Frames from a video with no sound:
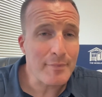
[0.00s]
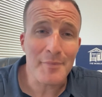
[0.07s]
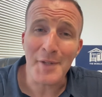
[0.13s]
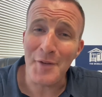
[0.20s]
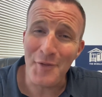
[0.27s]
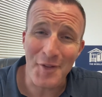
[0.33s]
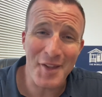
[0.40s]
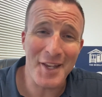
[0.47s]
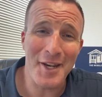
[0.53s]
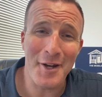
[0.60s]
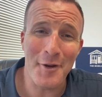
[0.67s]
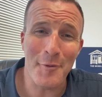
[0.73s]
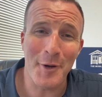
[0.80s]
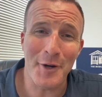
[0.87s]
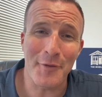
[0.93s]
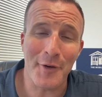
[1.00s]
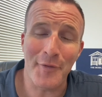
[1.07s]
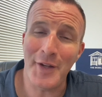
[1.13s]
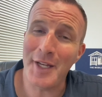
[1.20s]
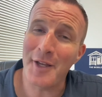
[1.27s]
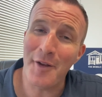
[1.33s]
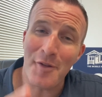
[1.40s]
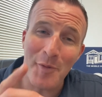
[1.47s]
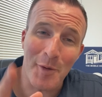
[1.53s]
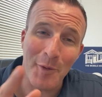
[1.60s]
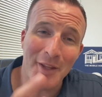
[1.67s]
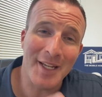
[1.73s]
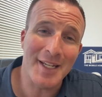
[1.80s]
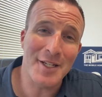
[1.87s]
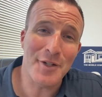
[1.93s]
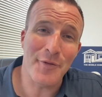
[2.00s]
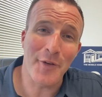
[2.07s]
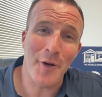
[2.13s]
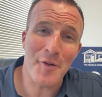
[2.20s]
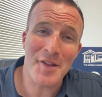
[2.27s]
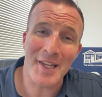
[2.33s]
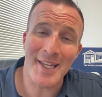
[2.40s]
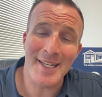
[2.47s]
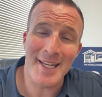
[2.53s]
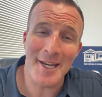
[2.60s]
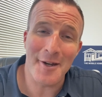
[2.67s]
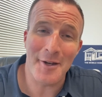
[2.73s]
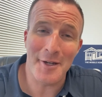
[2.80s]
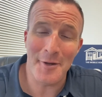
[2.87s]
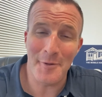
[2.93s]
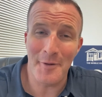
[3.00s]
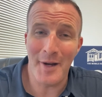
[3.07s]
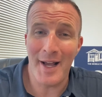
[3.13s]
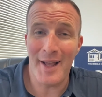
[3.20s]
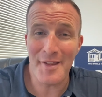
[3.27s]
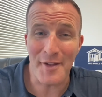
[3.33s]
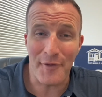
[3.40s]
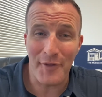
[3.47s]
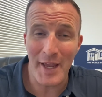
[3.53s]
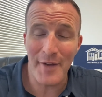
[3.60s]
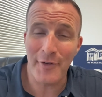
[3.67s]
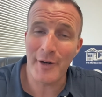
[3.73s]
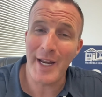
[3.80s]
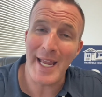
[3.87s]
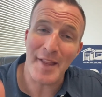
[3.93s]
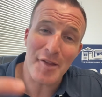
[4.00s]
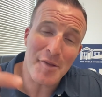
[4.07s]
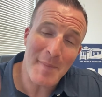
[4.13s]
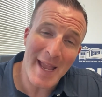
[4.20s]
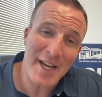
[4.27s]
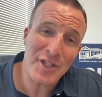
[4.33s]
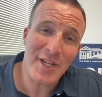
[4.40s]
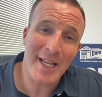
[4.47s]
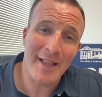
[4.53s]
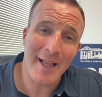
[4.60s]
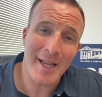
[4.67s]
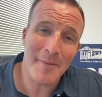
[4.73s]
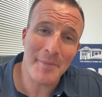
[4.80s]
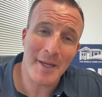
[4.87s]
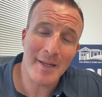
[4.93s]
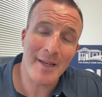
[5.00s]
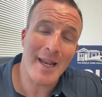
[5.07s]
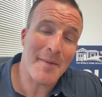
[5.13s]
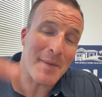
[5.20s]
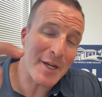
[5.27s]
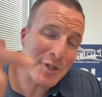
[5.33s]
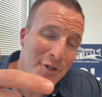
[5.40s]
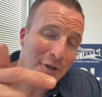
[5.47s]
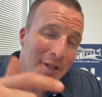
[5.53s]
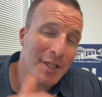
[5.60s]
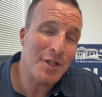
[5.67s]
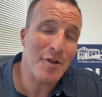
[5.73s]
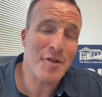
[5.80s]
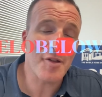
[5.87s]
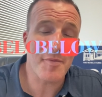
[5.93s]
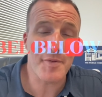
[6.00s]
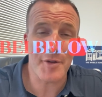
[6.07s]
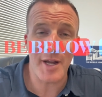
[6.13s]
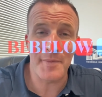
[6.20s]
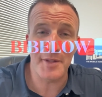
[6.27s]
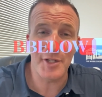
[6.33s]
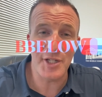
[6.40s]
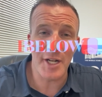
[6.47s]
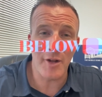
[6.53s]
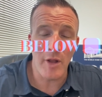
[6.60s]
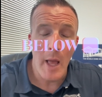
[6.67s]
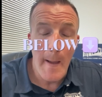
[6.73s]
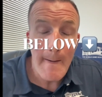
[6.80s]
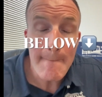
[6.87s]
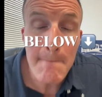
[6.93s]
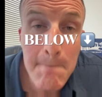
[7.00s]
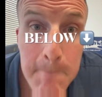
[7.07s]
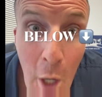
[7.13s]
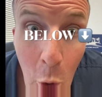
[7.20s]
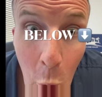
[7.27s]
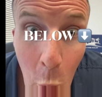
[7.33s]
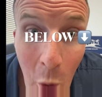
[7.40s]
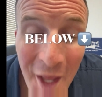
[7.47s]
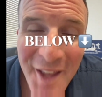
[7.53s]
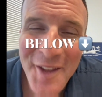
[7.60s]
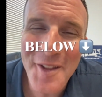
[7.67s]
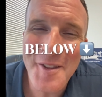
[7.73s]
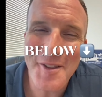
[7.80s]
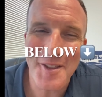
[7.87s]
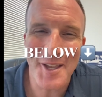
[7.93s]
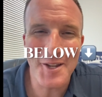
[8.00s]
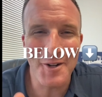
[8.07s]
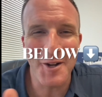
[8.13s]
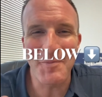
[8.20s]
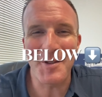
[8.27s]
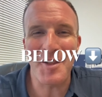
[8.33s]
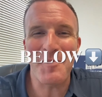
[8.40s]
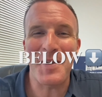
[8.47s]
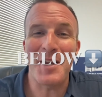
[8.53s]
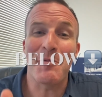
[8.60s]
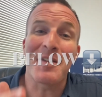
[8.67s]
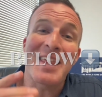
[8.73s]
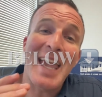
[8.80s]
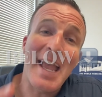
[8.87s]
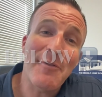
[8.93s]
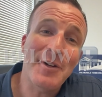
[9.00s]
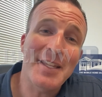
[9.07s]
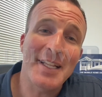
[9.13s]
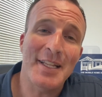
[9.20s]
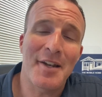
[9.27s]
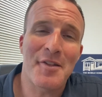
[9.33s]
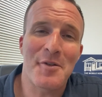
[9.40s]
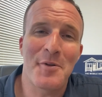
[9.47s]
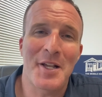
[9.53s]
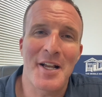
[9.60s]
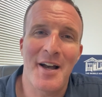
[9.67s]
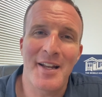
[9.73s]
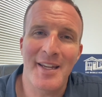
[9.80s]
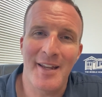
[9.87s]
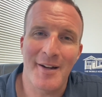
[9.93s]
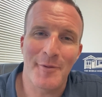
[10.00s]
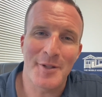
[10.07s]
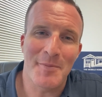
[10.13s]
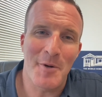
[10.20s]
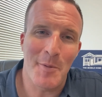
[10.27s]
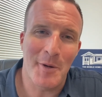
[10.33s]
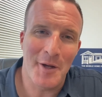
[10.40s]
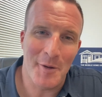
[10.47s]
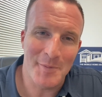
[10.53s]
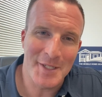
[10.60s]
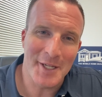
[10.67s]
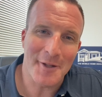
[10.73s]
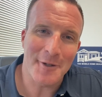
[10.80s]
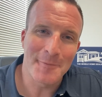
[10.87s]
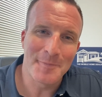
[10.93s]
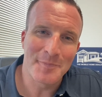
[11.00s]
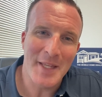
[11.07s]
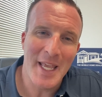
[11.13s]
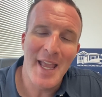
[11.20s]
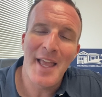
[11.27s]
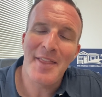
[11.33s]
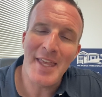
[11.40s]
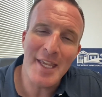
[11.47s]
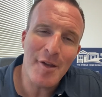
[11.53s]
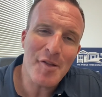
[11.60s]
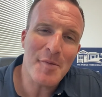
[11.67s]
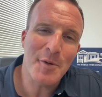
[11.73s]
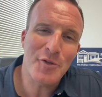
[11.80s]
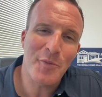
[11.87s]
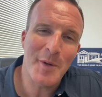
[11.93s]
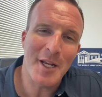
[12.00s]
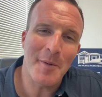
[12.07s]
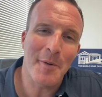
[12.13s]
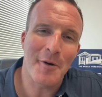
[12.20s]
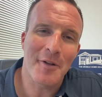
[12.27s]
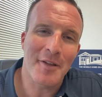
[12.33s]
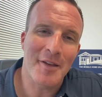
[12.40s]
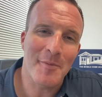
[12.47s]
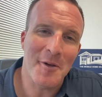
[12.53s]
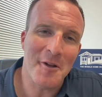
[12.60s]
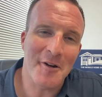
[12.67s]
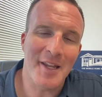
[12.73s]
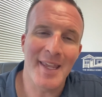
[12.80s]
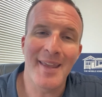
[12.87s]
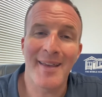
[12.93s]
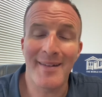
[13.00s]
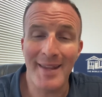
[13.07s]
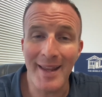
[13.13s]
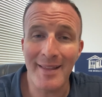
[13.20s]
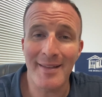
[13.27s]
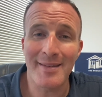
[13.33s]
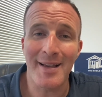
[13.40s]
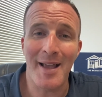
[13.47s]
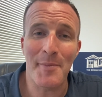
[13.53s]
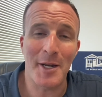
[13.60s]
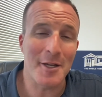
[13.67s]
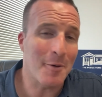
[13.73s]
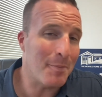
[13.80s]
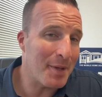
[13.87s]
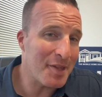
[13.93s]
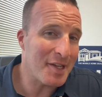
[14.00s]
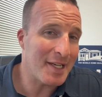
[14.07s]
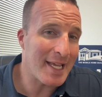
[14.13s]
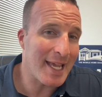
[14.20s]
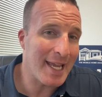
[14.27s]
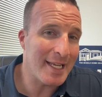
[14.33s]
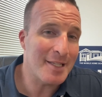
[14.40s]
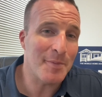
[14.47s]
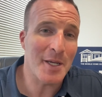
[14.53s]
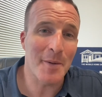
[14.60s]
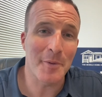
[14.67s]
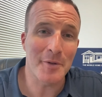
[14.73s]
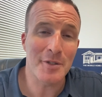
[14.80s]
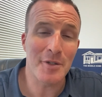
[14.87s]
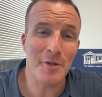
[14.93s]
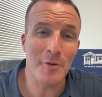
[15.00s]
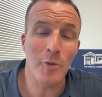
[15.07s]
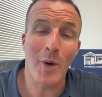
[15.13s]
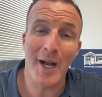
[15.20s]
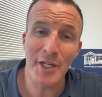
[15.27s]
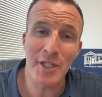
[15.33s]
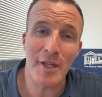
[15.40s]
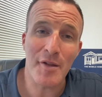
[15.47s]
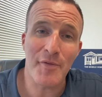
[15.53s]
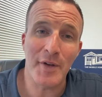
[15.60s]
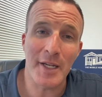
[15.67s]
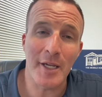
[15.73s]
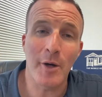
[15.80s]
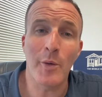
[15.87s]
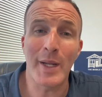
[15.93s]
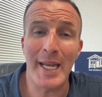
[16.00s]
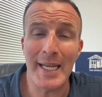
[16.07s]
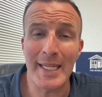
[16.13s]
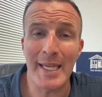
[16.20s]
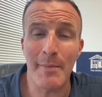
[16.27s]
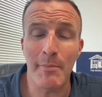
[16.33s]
if you've seen any one of our videos, we really need you folks to continue to do us a favor and smash that like button and make sure that you subscribe to the channel so that you're up to speed with everything that is going on here with the Mobile Home Dealer. Thank you so much for being a part of the community and taking the time out of your busy day to be able to watch this video and get